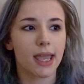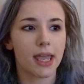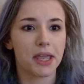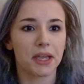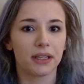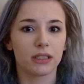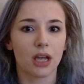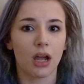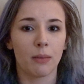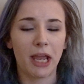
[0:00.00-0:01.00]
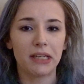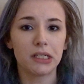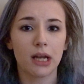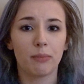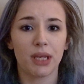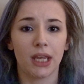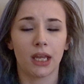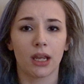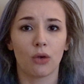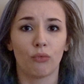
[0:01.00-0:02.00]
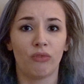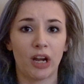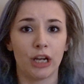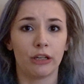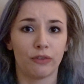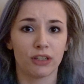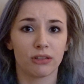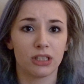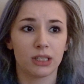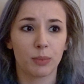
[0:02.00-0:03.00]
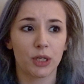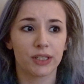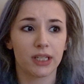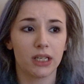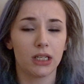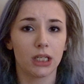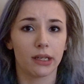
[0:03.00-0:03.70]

and I ended up being very good friends with this person,